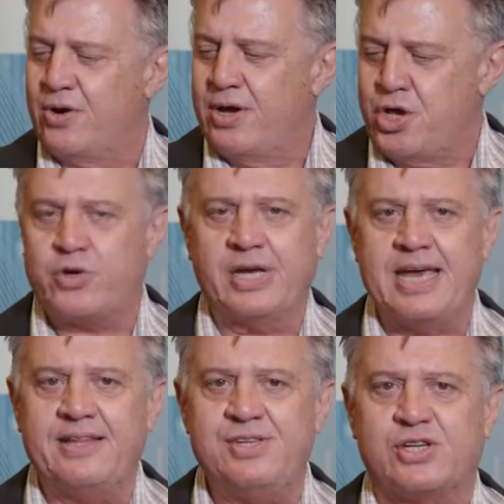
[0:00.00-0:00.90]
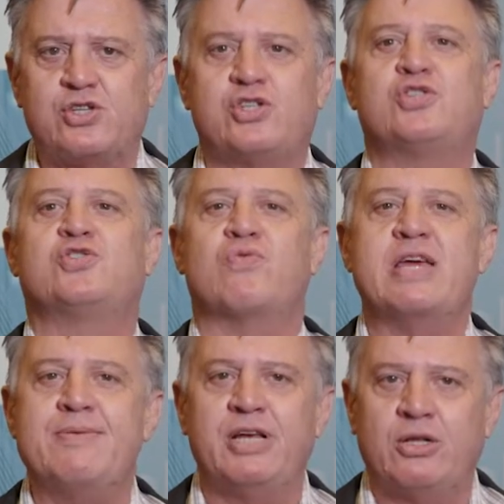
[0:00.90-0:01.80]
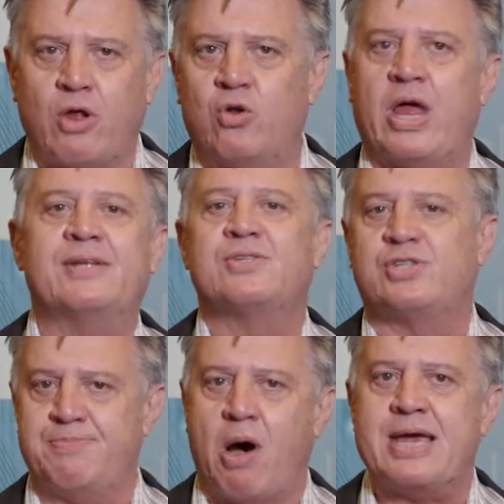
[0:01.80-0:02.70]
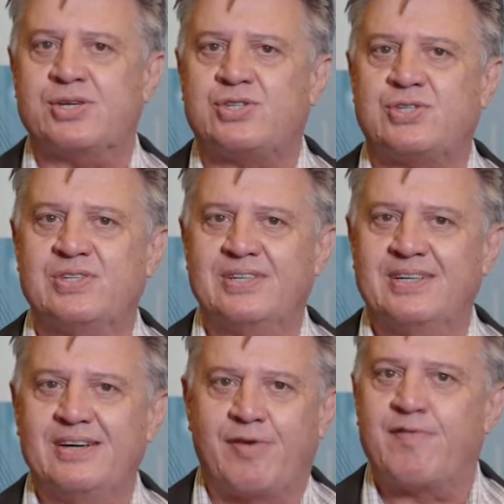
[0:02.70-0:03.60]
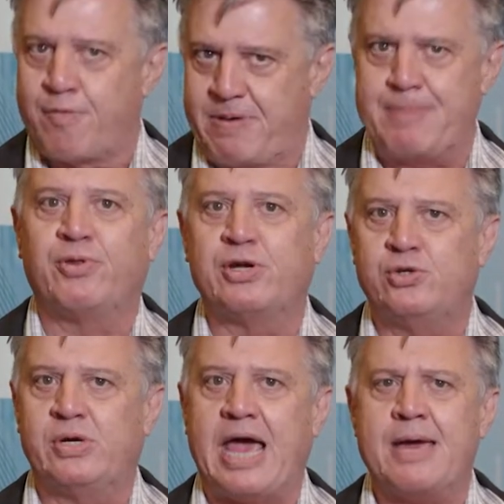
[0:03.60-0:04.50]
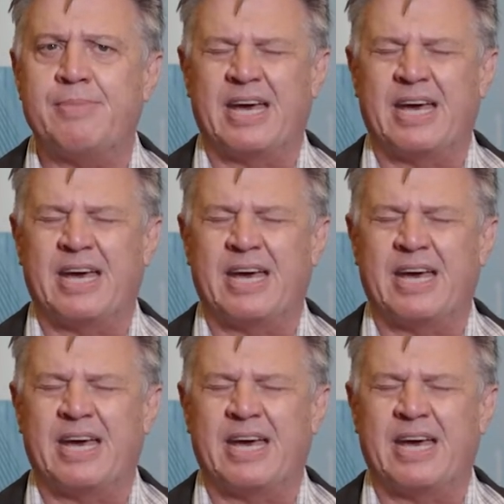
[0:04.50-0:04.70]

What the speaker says: you could get these extremely low latency mice for people that do gaming.